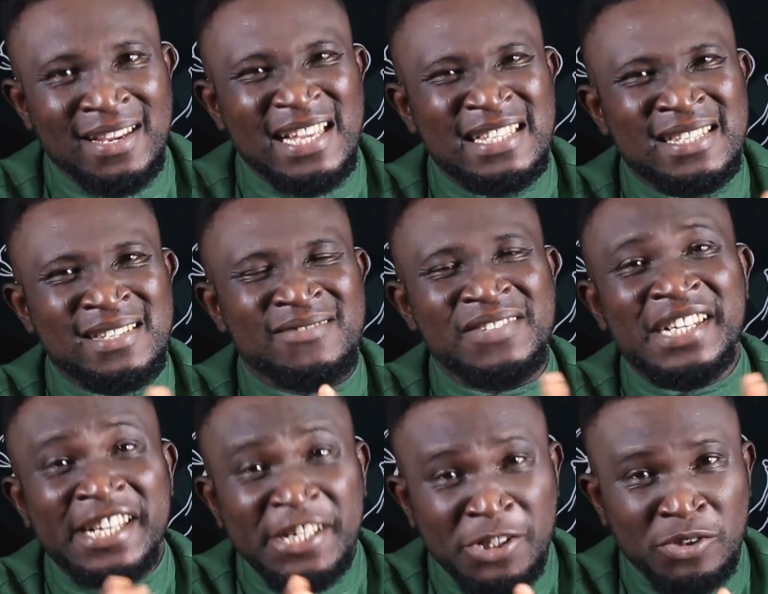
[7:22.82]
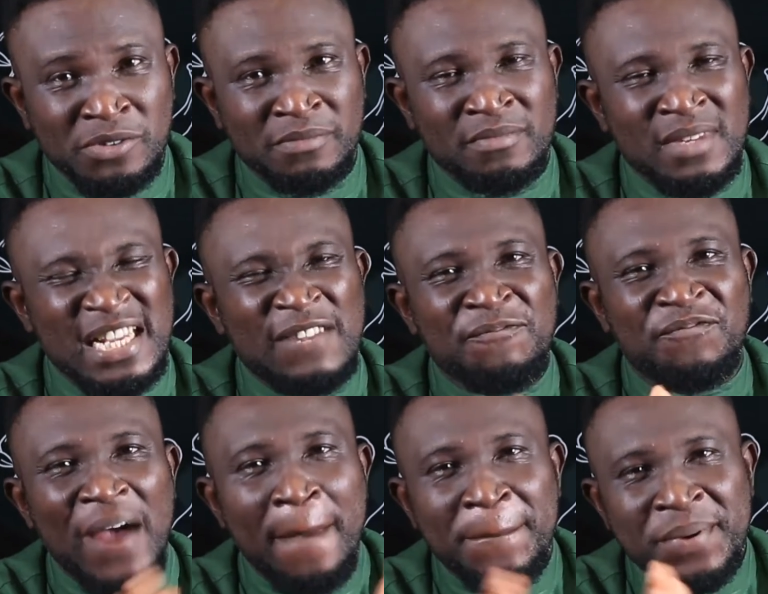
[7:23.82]
it's radiation. It
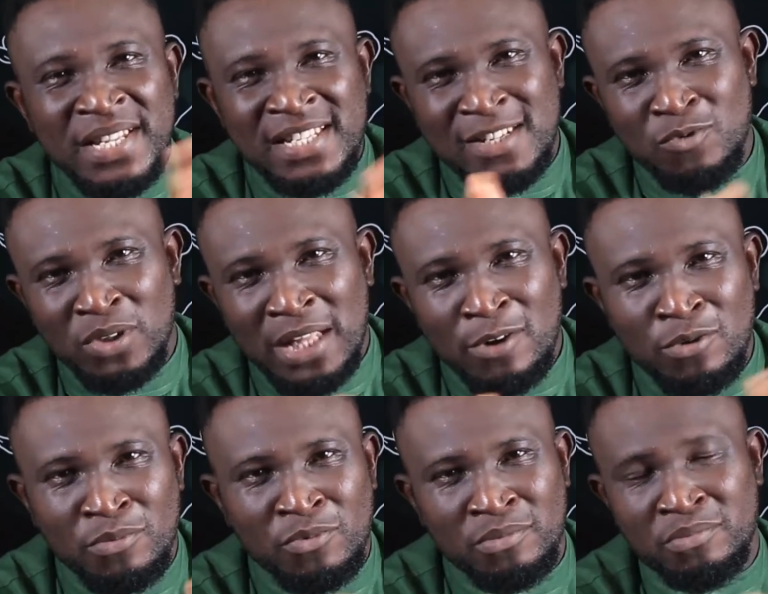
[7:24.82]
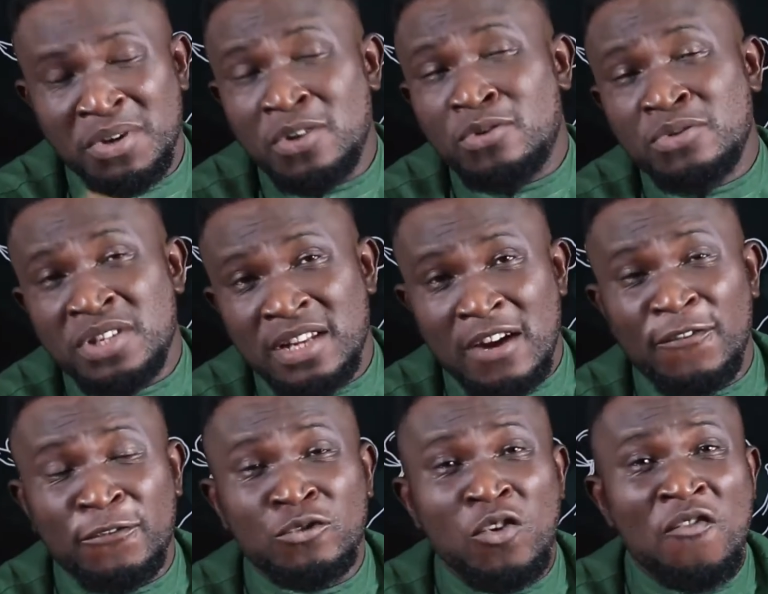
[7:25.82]
vibrates the water molecules in our
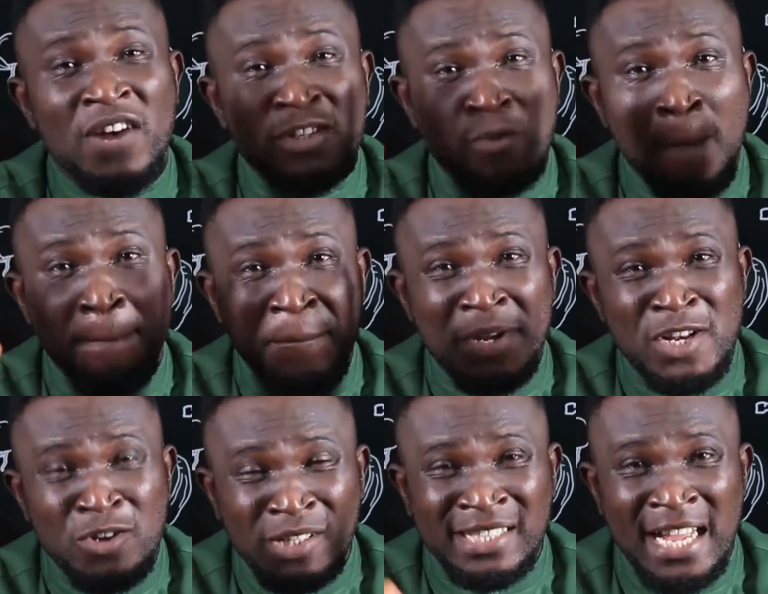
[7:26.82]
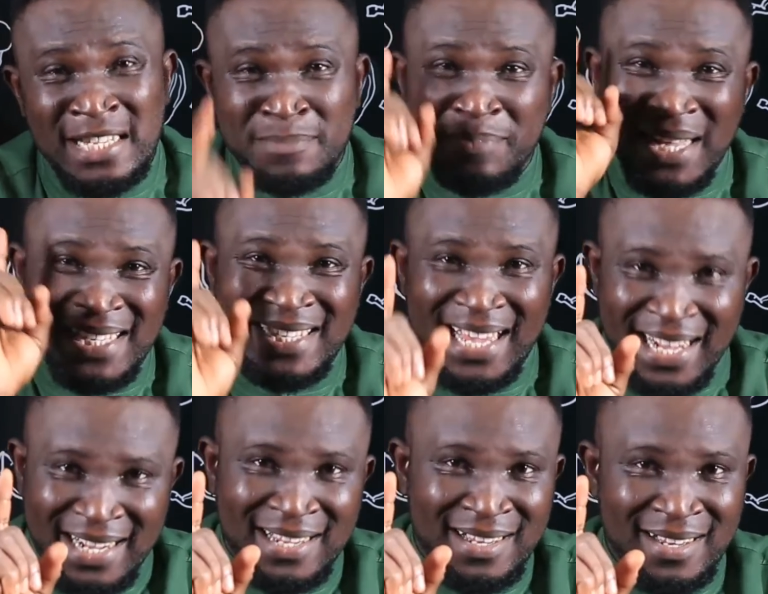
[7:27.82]
food over some billion times per sec,